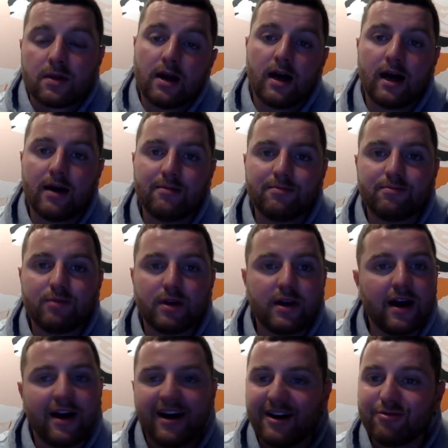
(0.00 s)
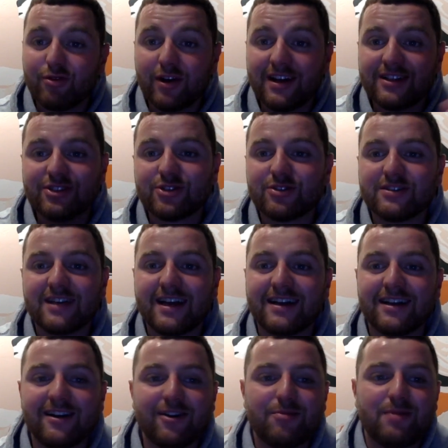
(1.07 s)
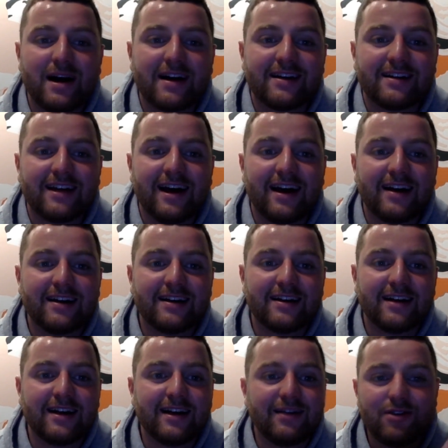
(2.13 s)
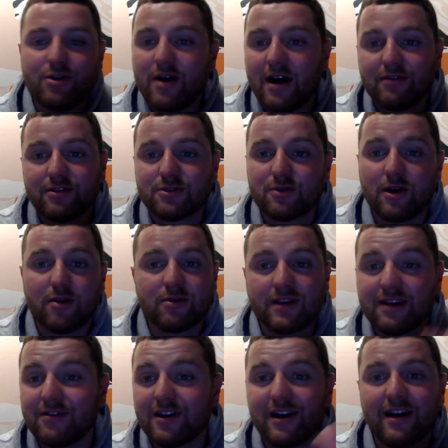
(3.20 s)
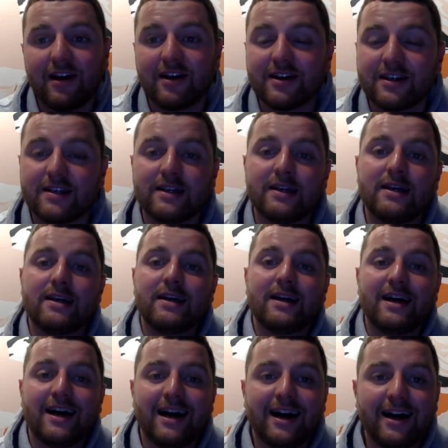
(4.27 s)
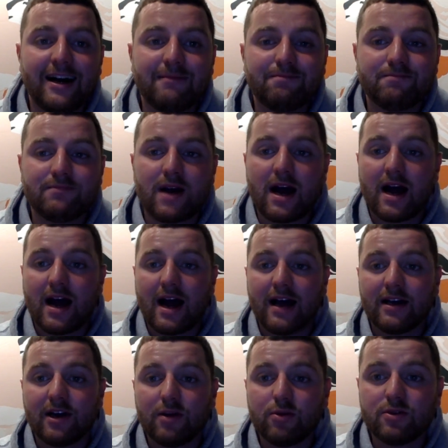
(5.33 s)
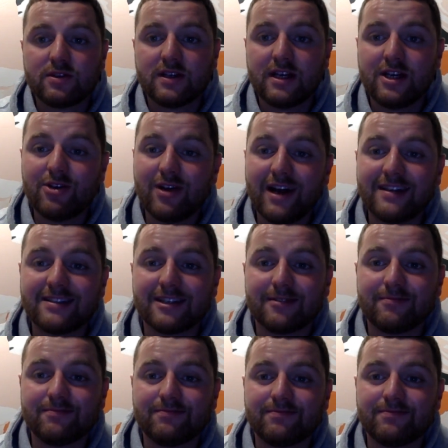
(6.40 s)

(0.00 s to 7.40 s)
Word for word: Um, but yeah, I've really enjoyed taking a look back at that. Uh, if you have as well, give it a like. Um, and I will see you later.